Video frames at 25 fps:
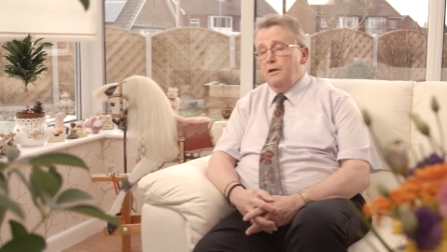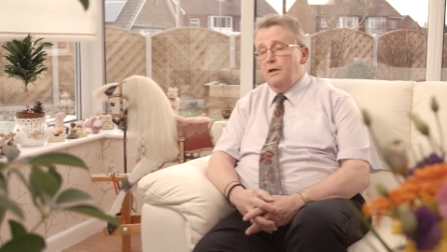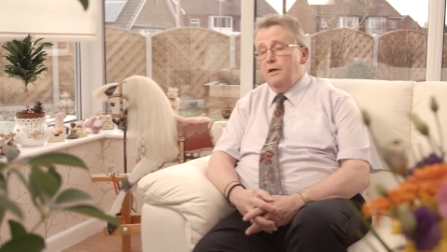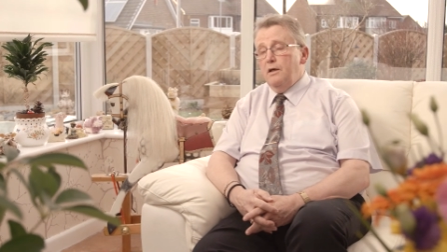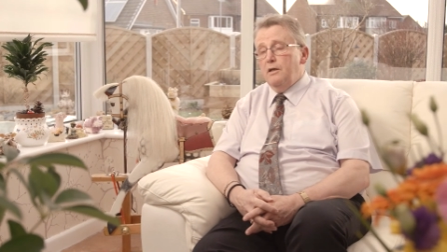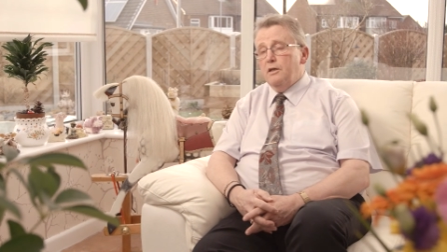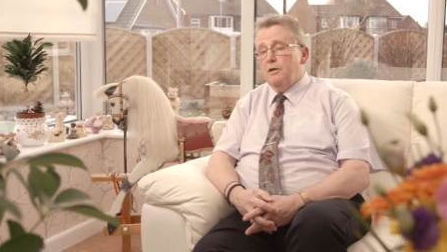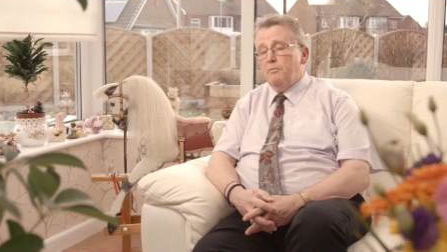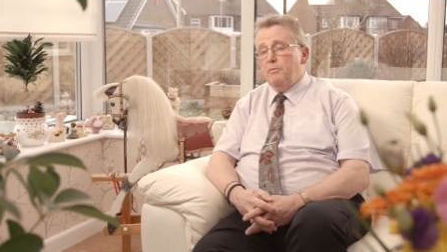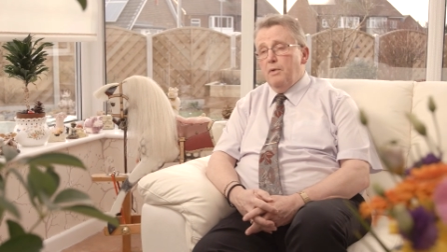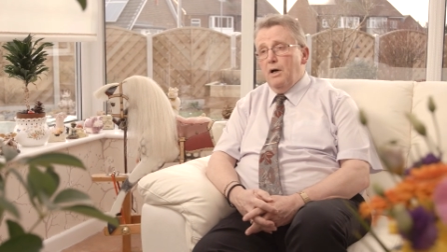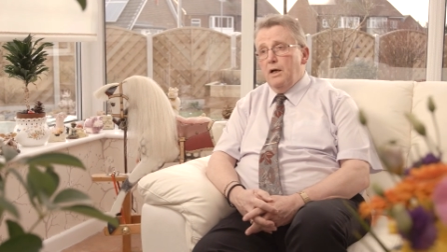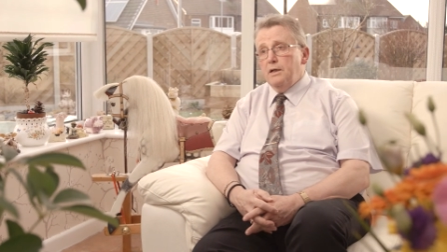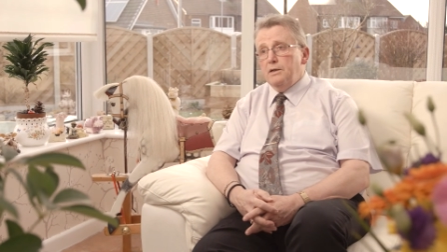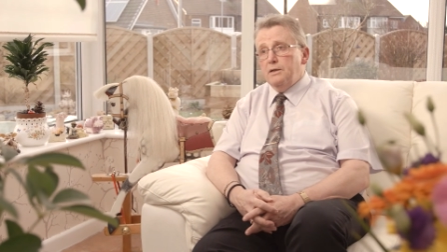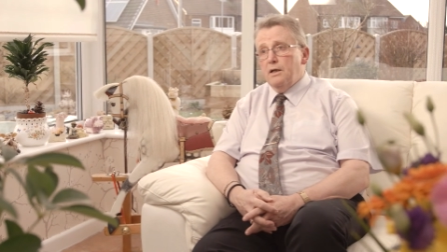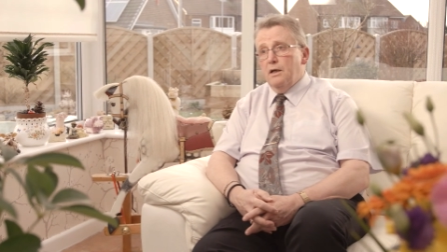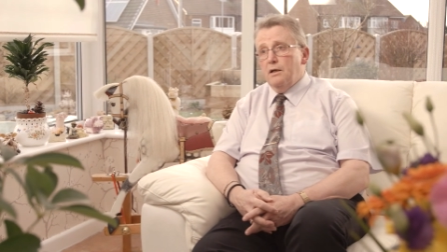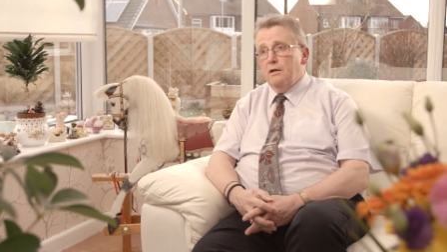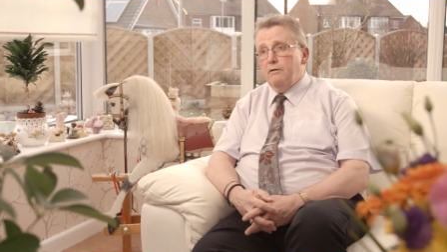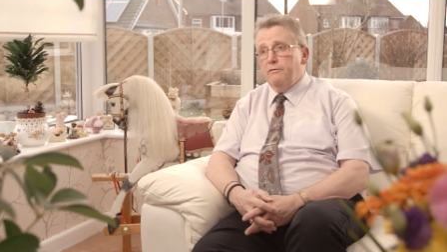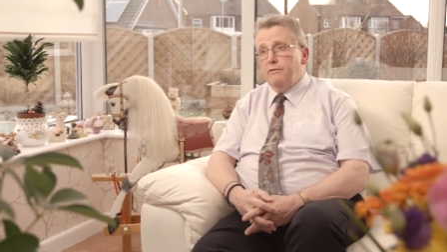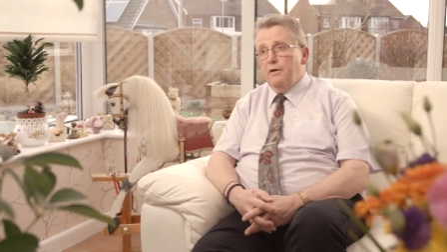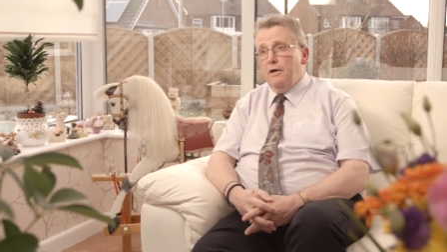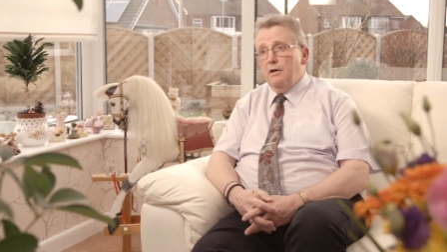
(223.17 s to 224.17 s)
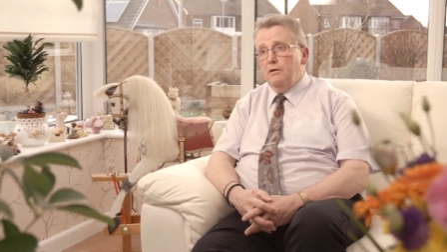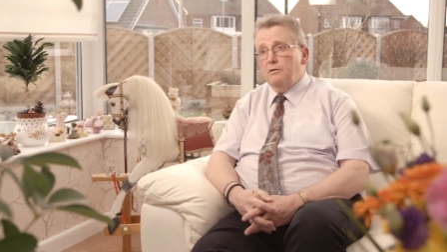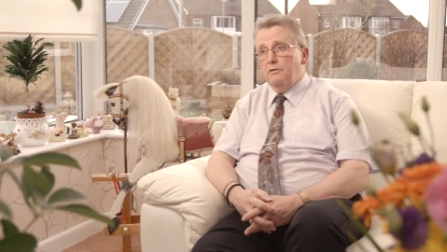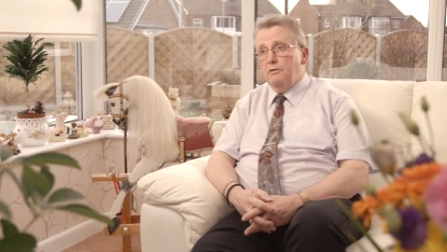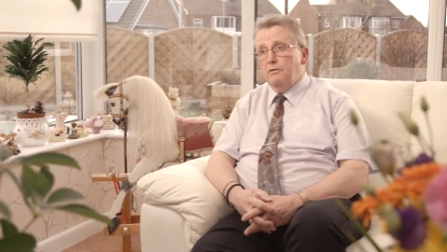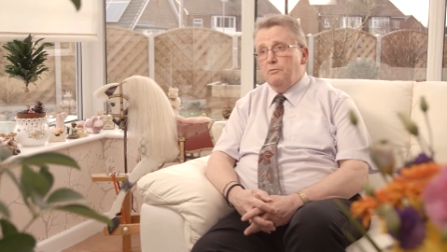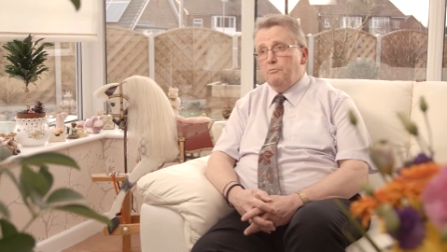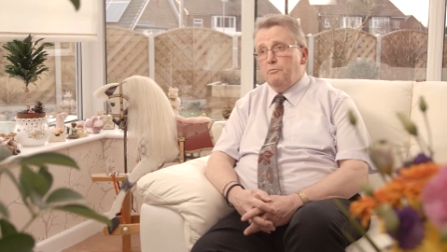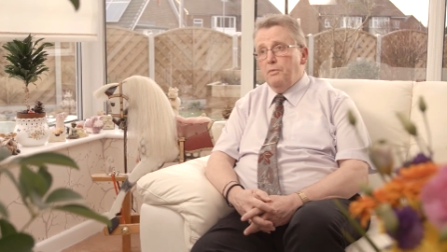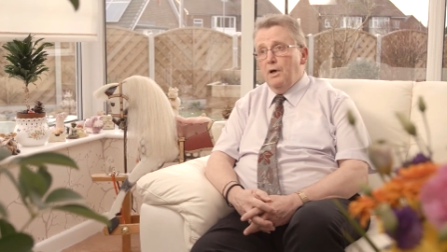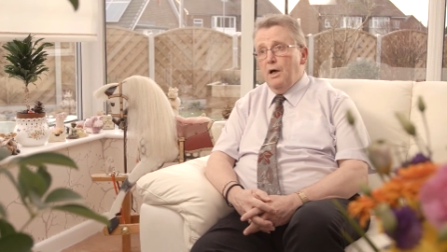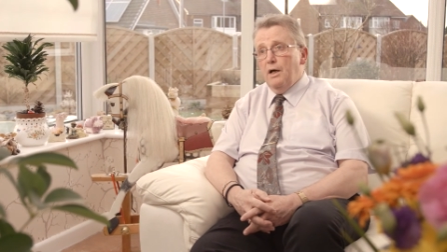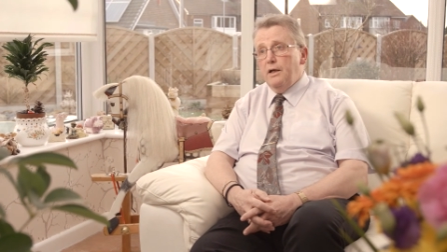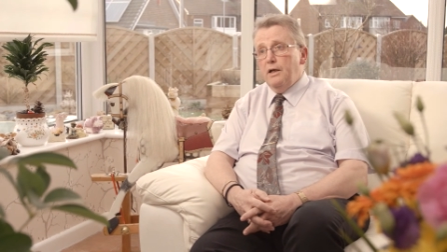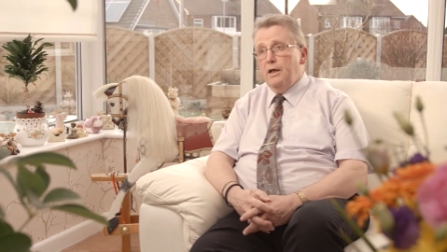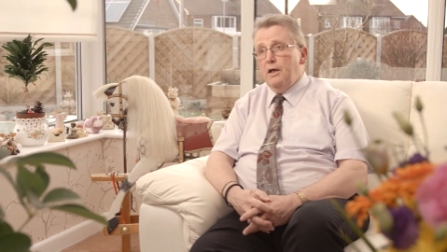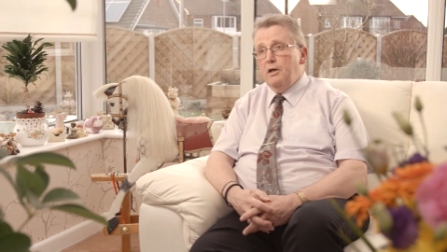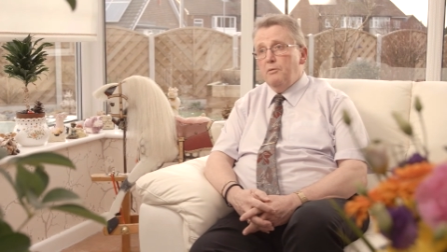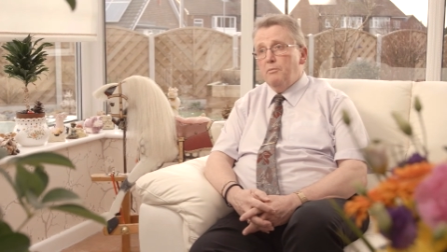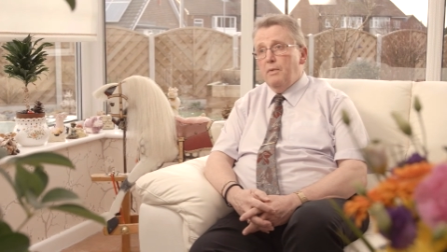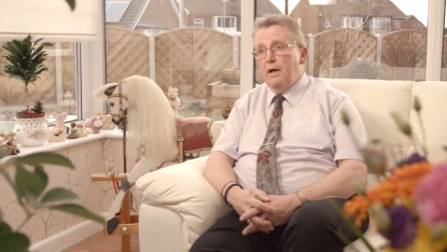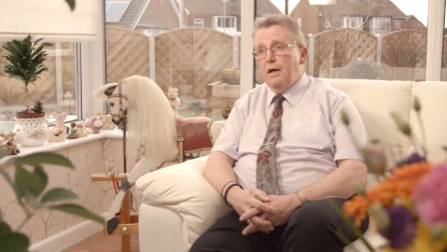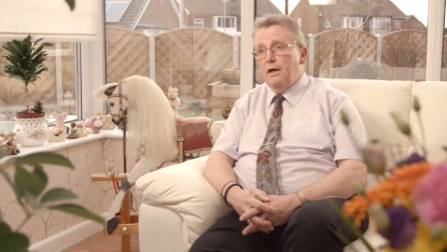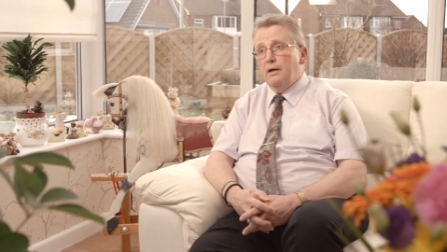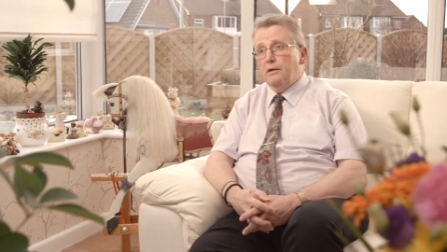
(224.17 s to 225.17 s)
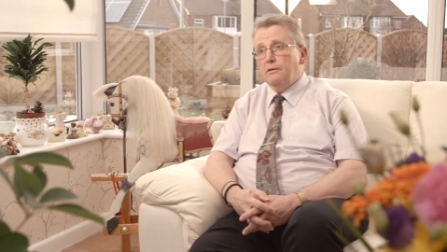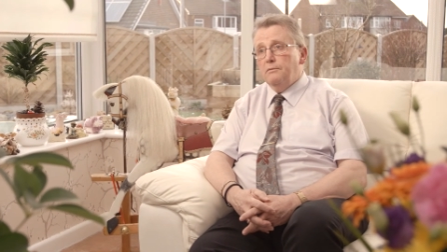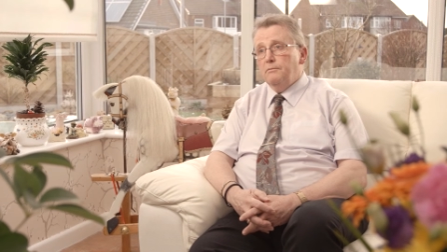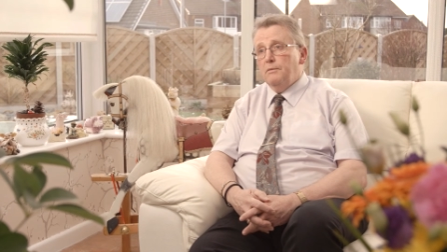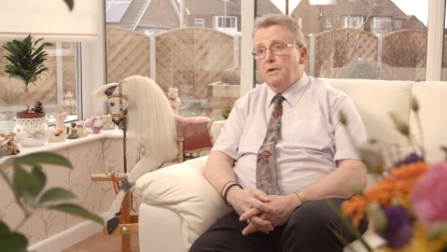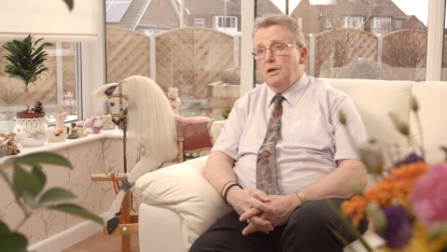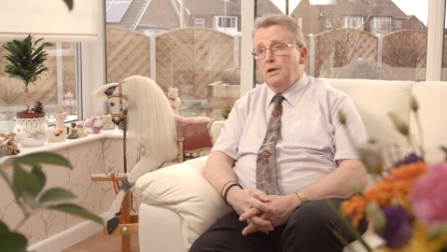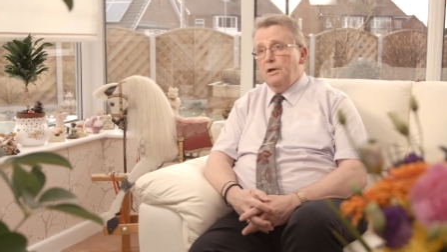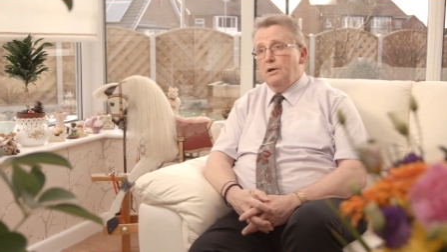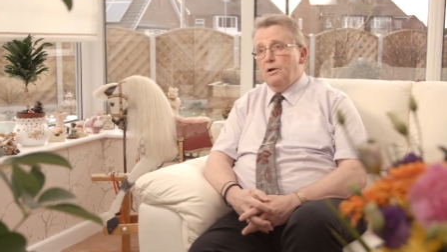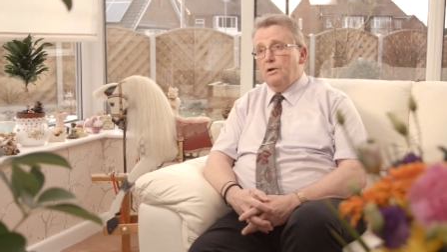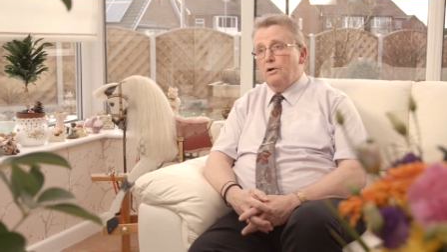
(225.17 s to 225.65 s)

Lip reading: either by telephone, by email,